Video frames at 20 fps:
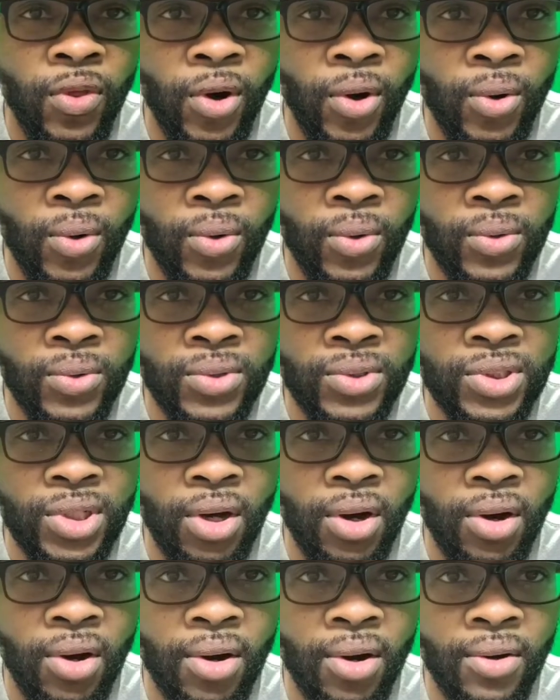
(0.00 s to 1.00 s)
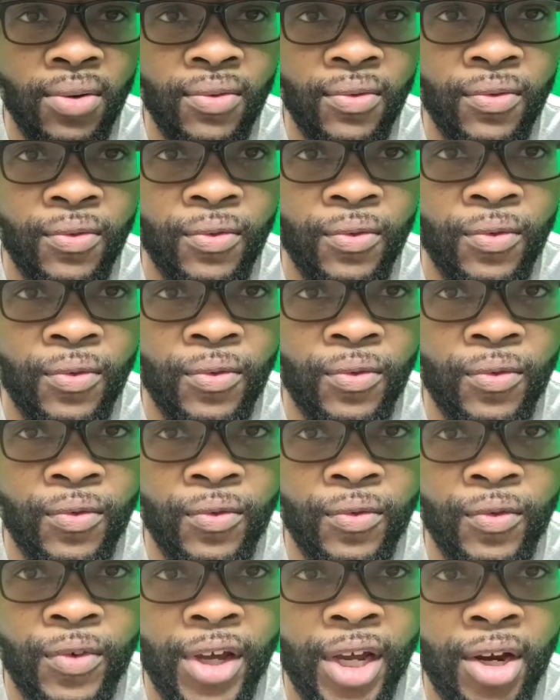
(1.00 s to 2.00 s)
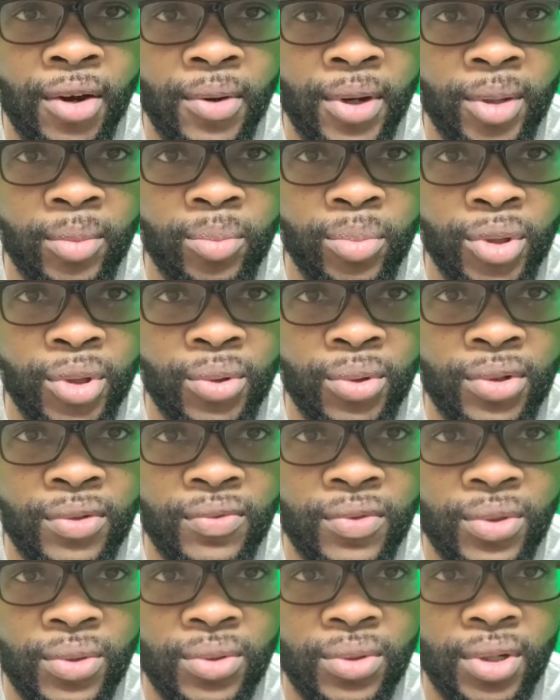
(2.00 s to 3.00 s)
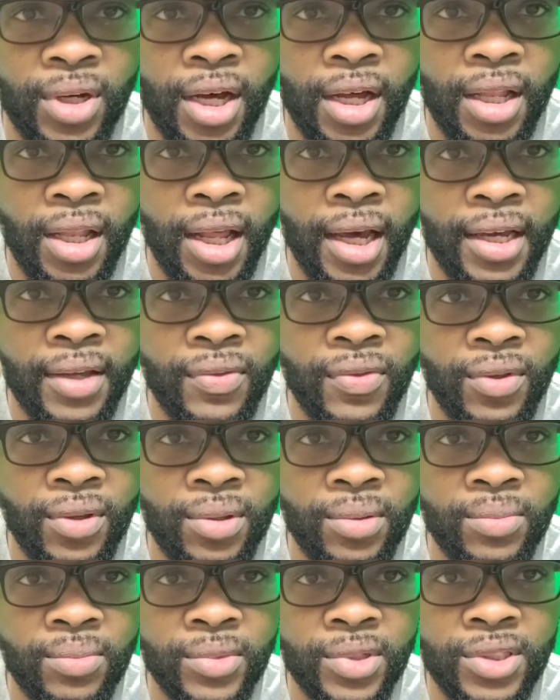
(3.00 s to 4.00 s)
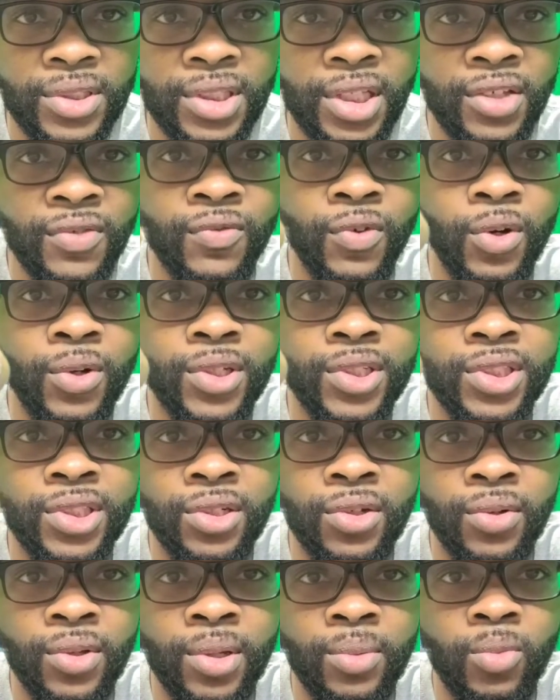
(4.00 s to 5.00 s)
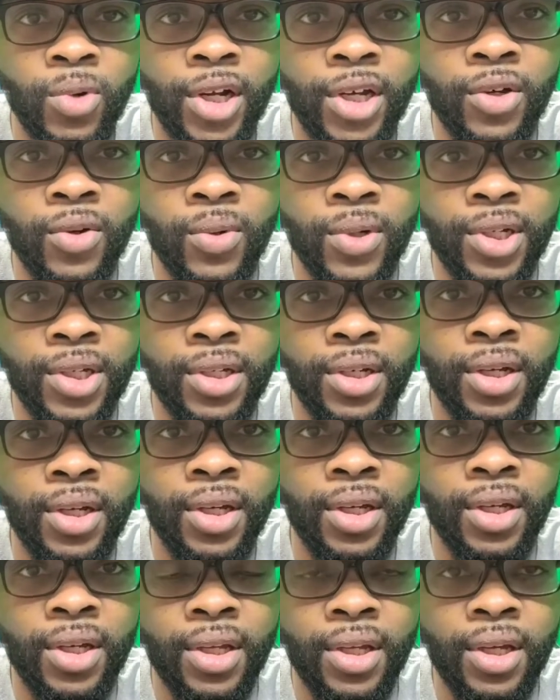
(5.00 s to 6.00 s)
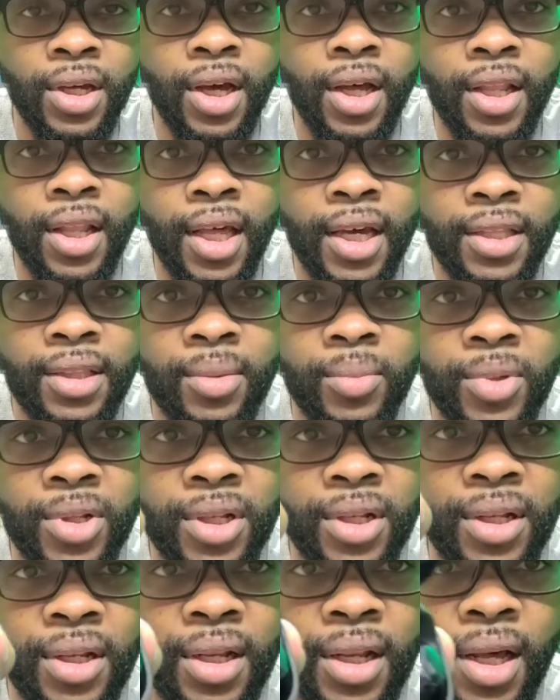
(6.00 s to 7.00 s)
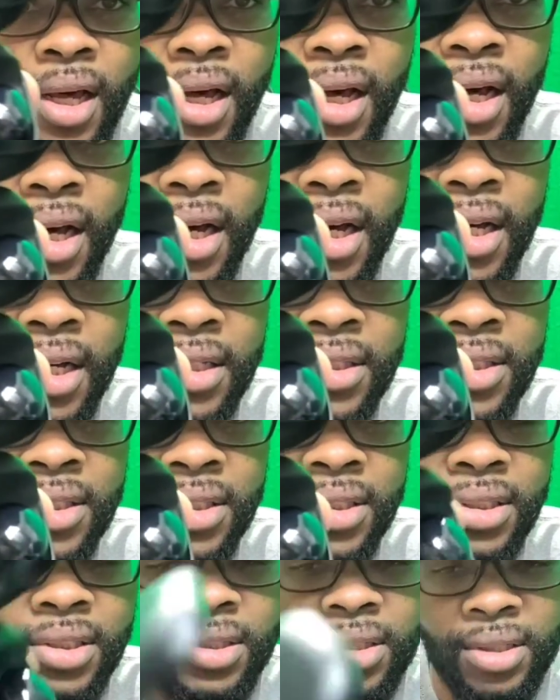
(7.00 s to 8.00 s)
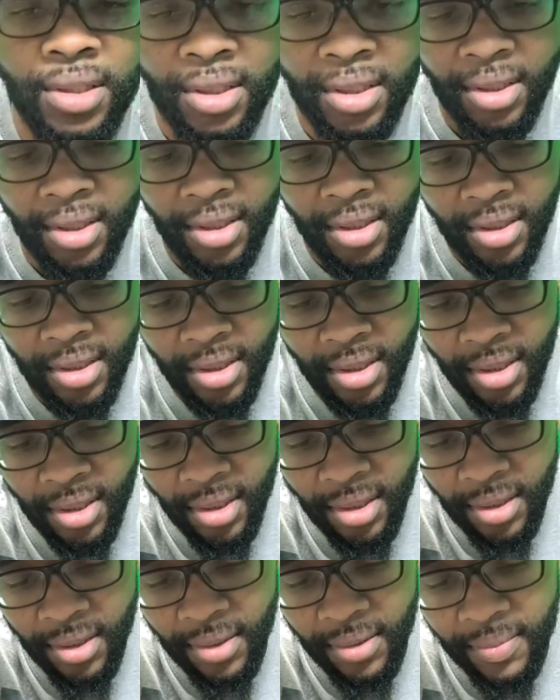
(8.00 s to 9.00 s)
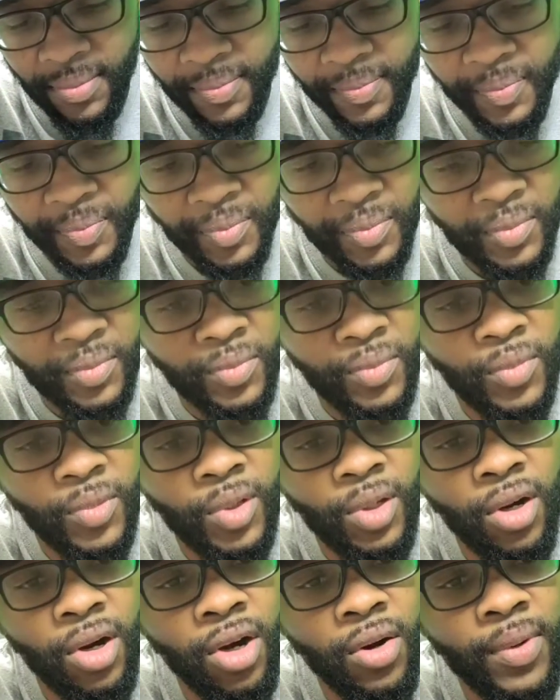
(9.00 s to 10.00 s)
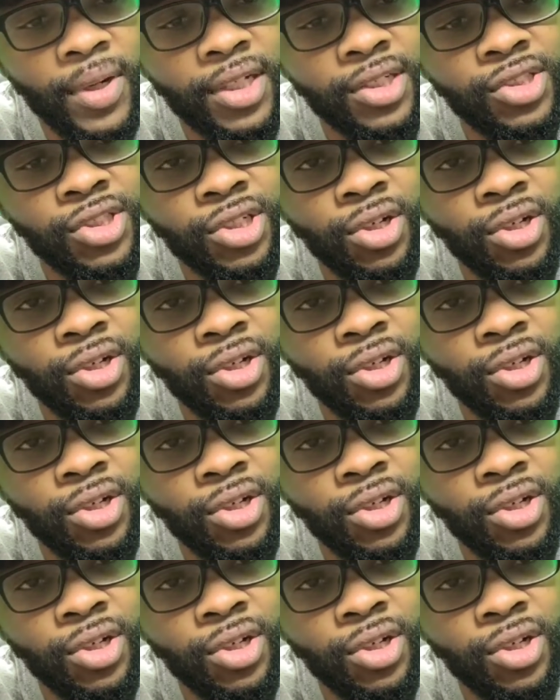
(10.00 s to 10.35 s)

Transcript: Those are very beautiful. I like them. Let's focus in on them right quick. I like them a lot. Already